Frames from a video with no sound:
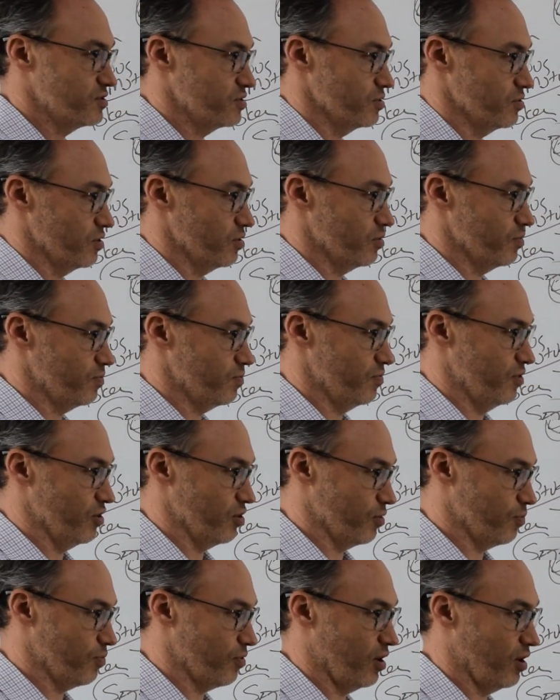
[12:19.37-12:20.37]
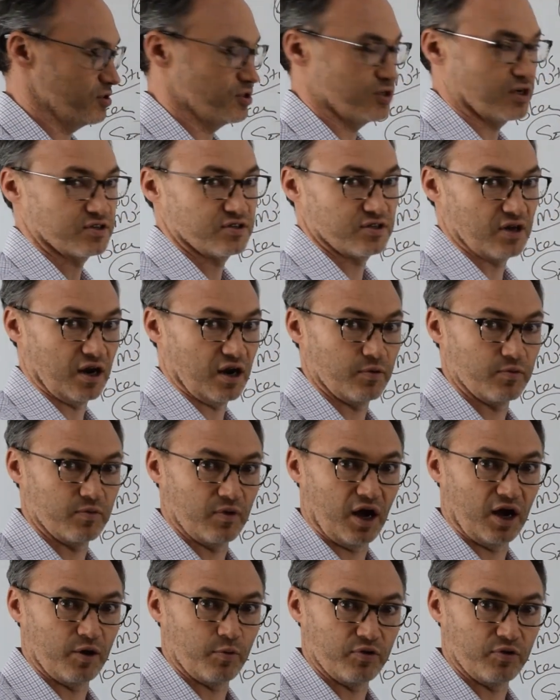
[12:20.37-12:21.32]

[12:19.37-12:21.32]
So there are projects that I